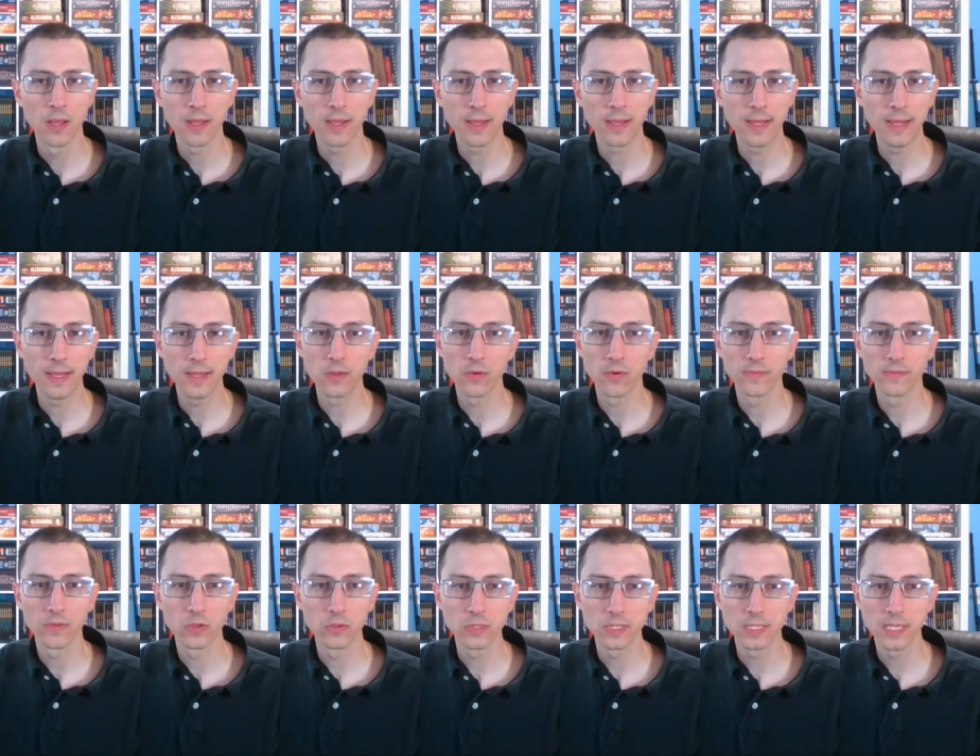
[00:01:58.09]
either of
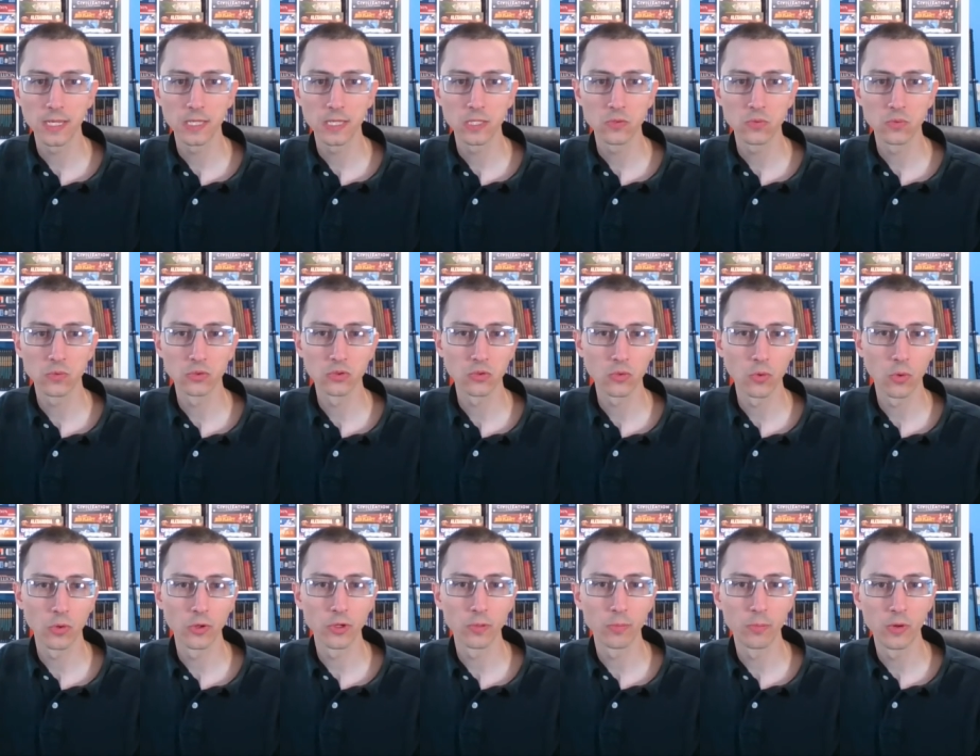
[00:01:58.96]
those things will score
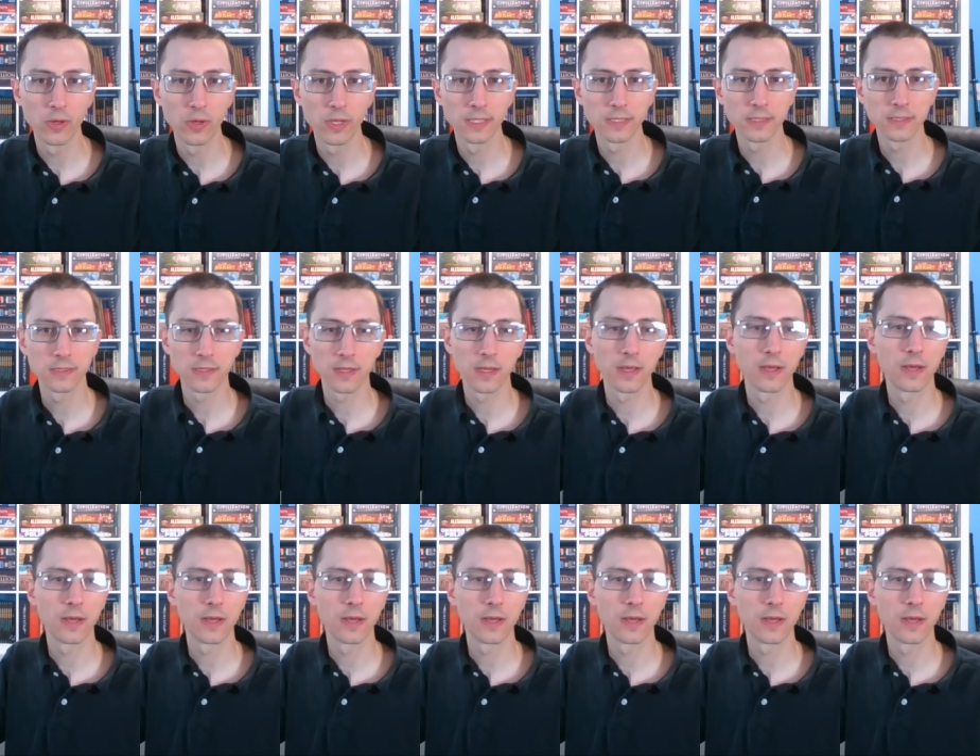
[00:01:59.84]
you points